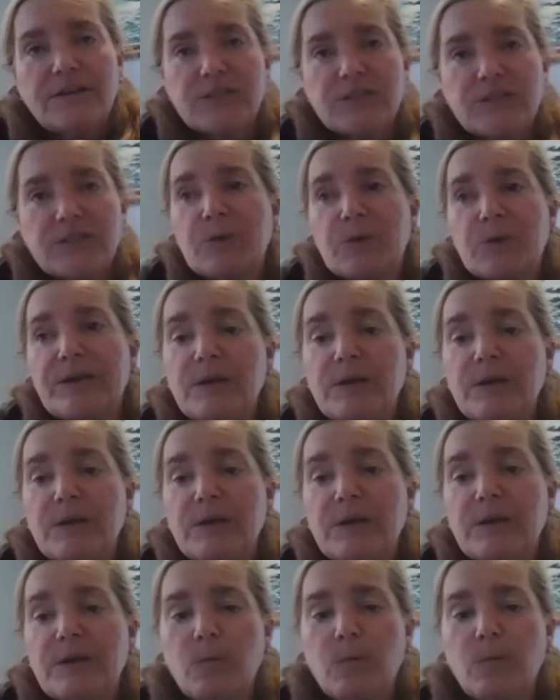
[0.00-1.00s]

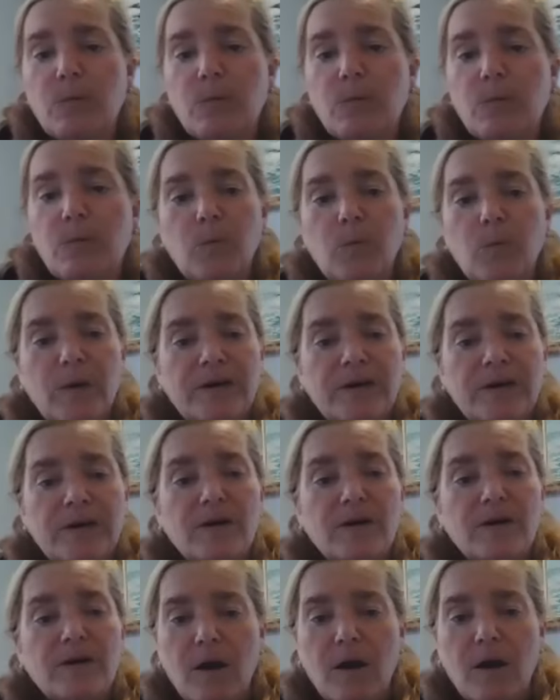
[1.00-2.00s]
spring,
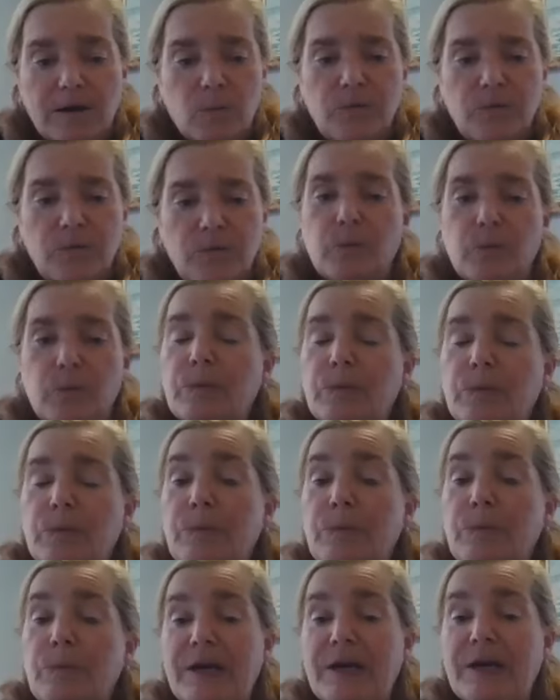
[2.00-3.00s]

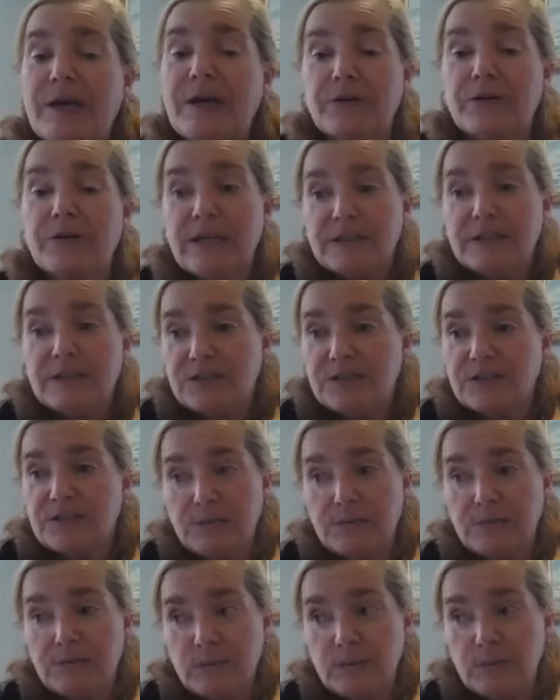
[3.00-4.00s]
we're prepared
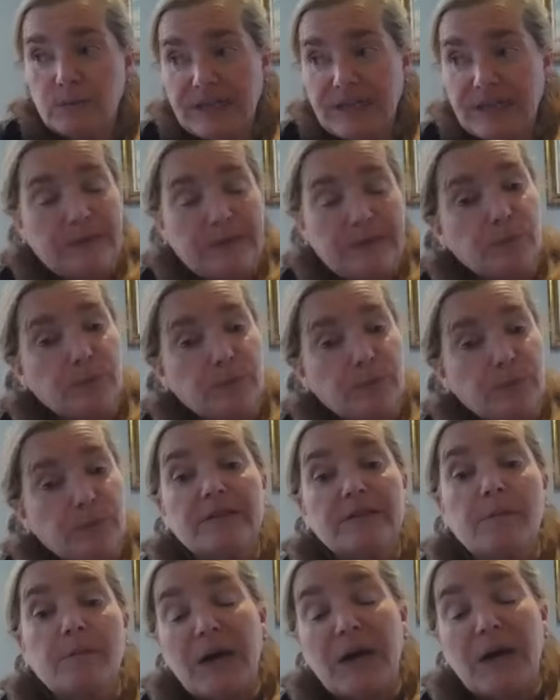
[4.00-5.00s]
to keep
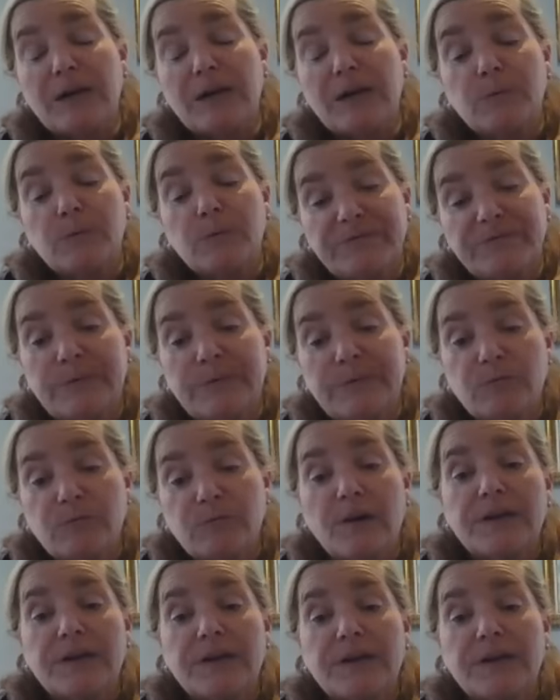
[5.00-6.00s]
running the model we've been
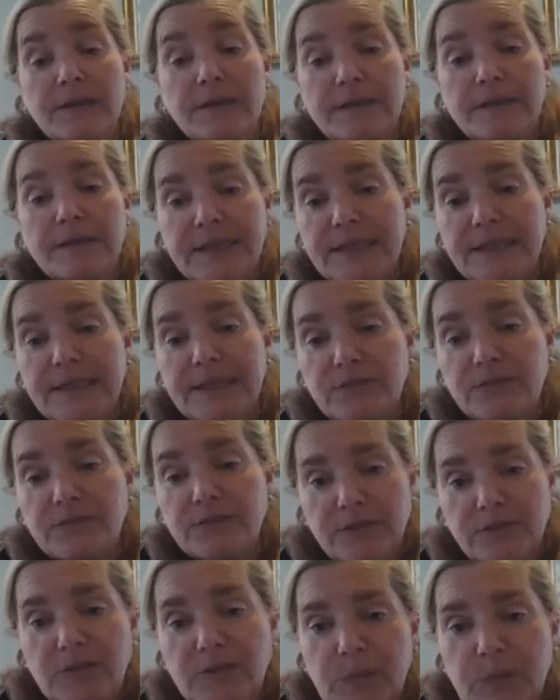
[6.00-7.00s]
running into
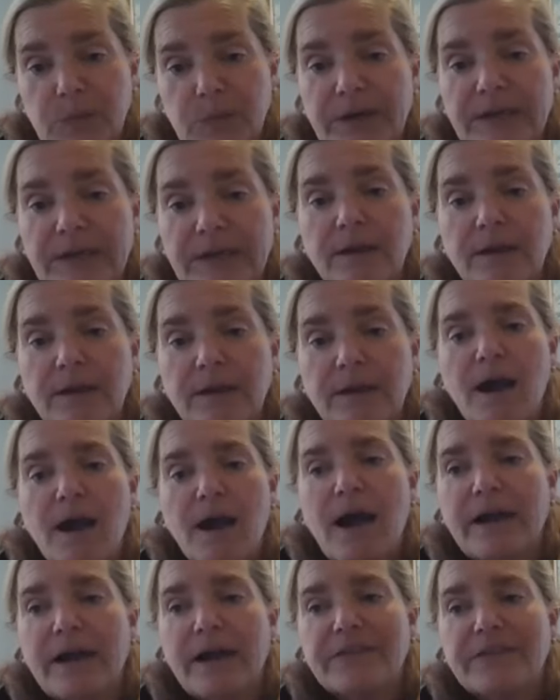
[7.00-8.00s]
the spring.
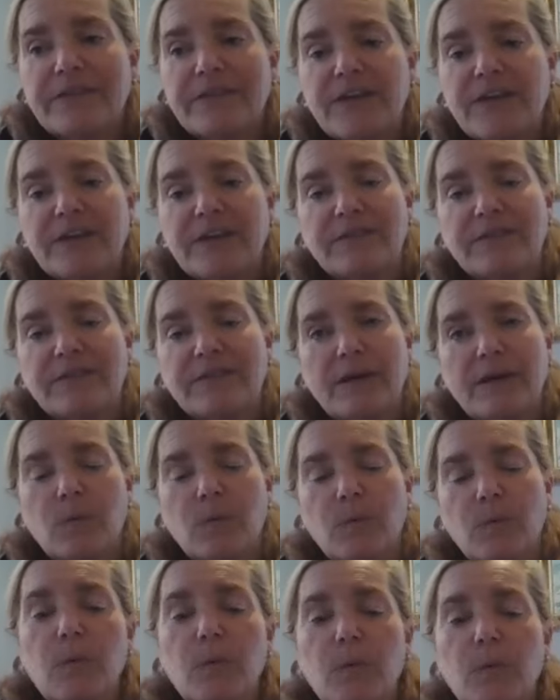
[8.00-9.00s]
I think that
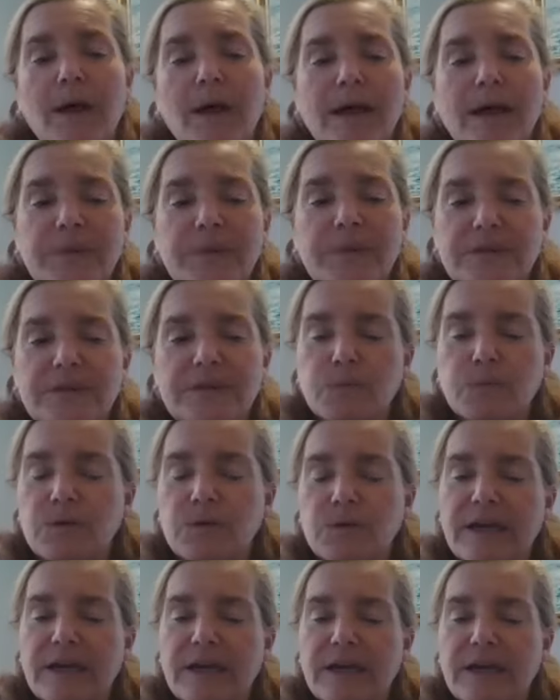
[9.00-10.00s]
what will happen is
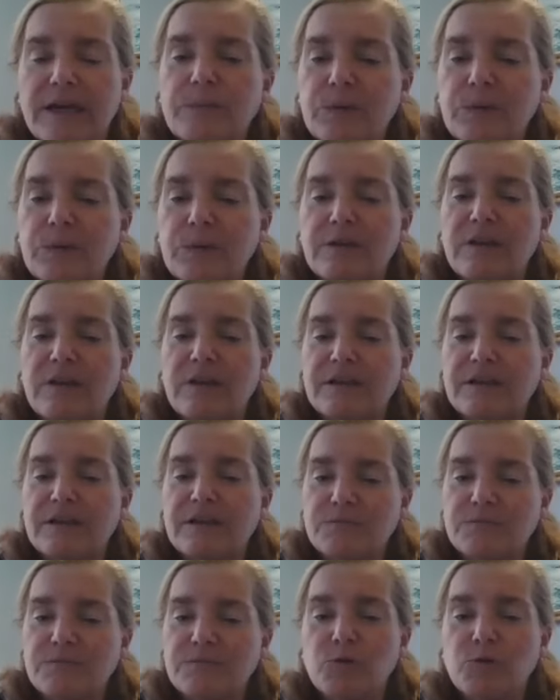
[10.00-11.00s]
we'll end up with a lot
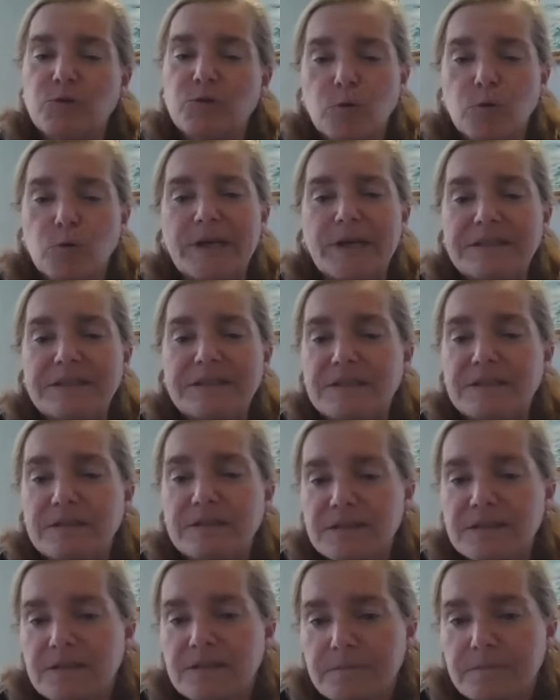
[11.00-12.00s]
of dual races
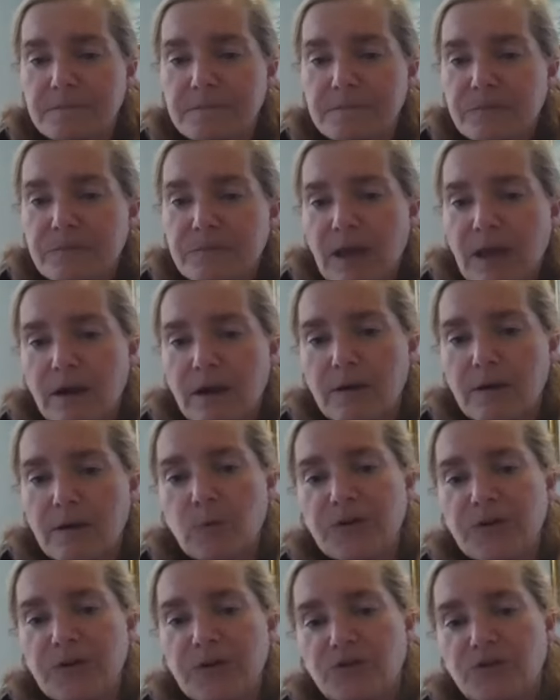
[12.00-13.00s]

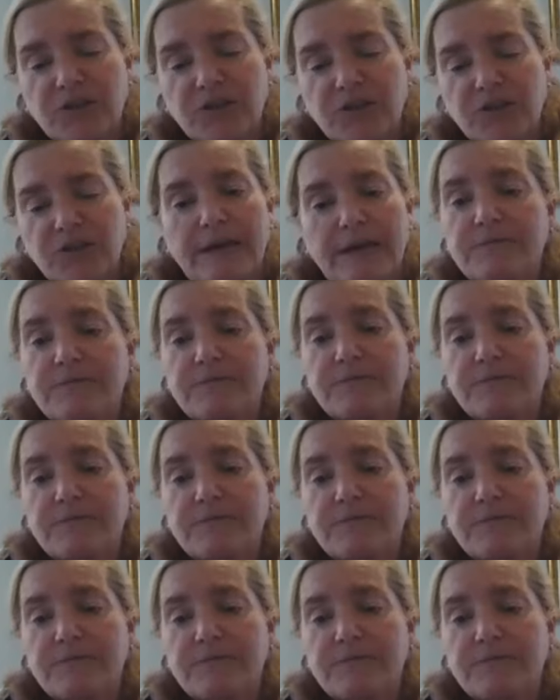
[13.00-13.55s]
where you just have